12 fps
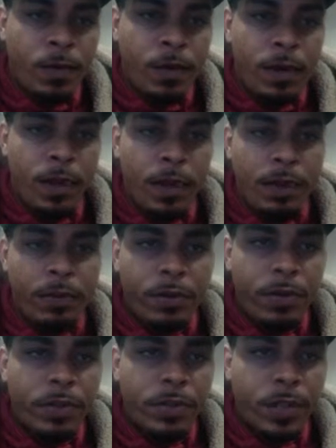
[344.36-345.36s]
And you'll
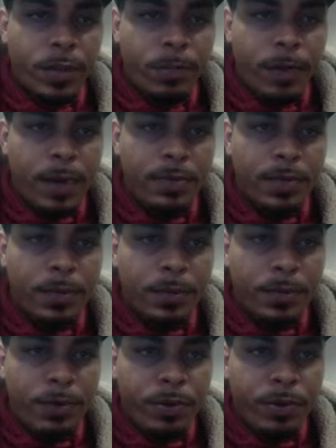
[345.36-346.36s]
notice it pops up with
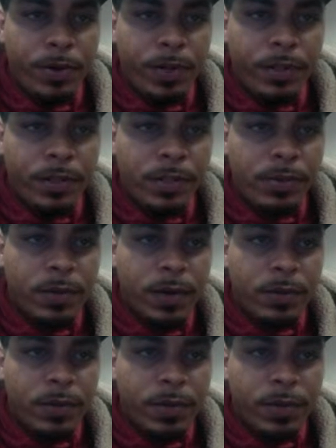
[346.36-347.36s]
road rage because that's what I
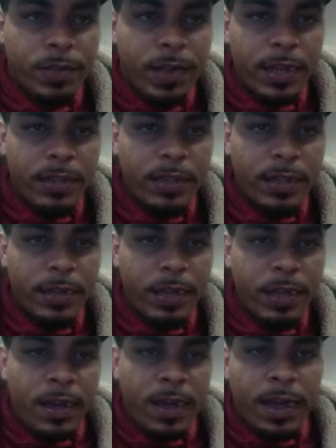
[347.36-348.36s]
was already selecting,
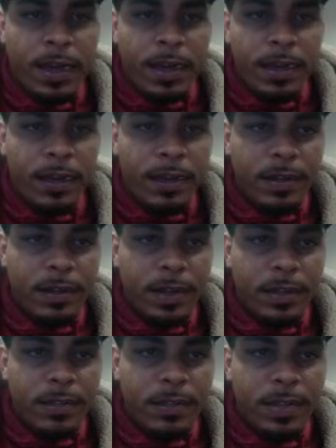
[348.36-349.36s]
and
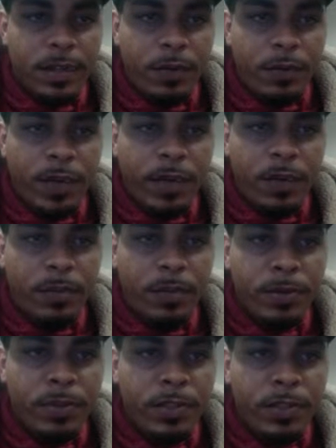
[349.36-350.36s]
it's in regular
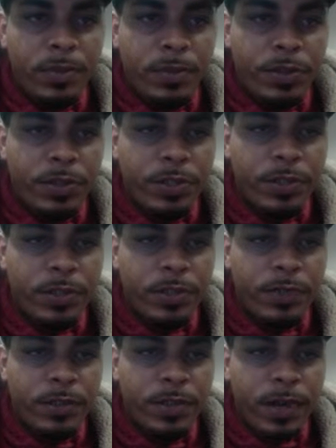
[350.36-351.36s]
mode. This is where you choose
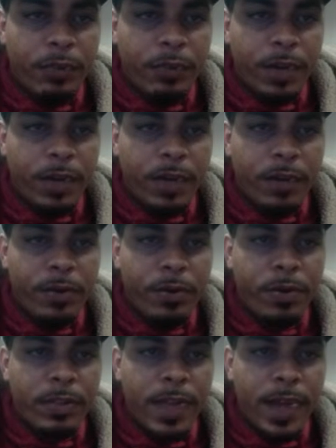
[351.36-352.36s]
if it's like regular
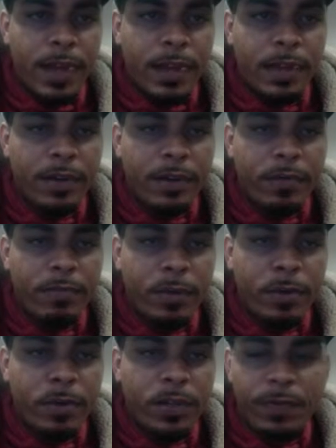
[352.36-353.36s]
or italic or
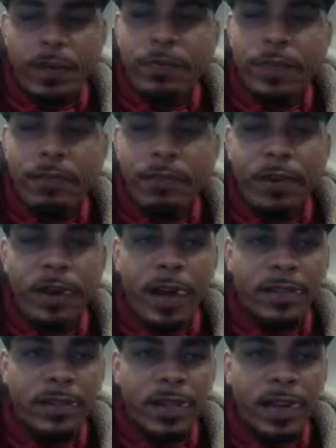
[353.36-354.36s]
bold, if that font
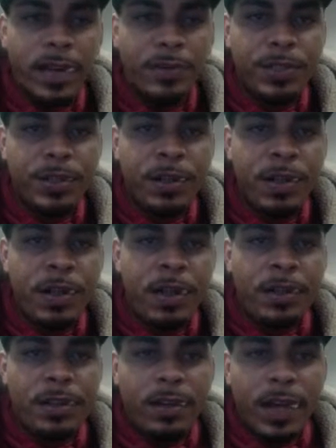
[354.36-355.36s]
has that option.
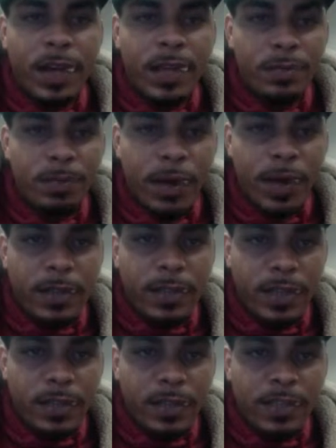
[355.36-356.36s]
The next box
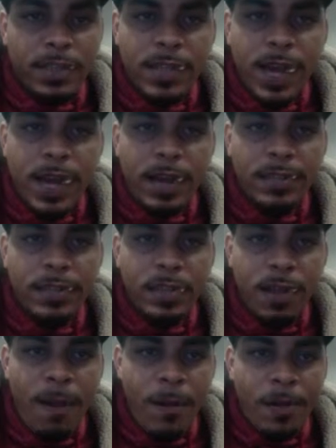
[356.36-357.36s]
is the size,
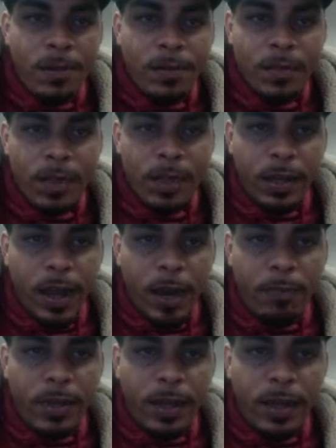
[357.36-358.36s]
how
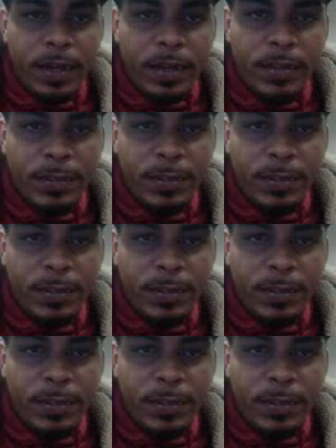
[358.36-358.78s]
big it is.